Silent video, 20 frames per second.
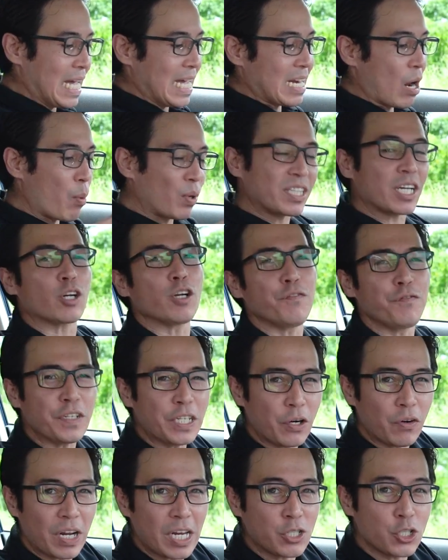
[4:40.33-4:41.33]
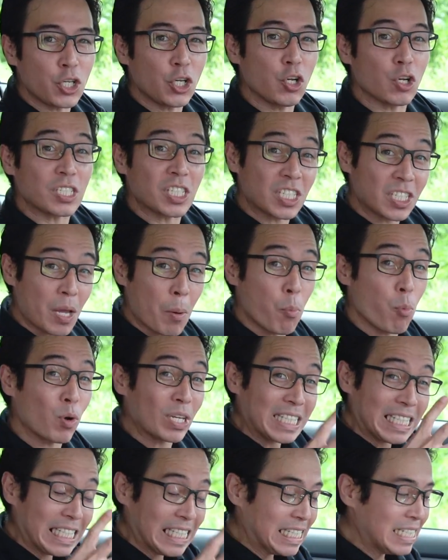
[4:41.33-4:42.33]
Now, while the configuration looks
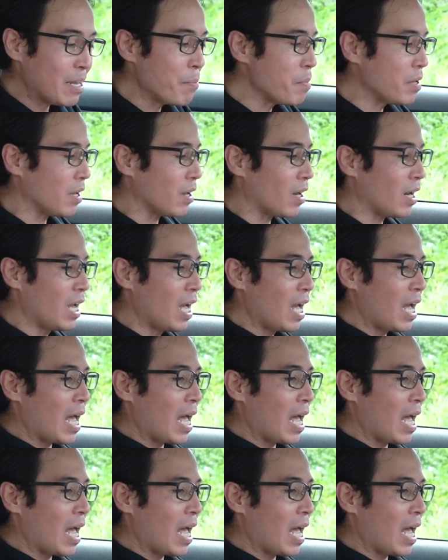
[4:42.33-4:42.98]
somewhat similar,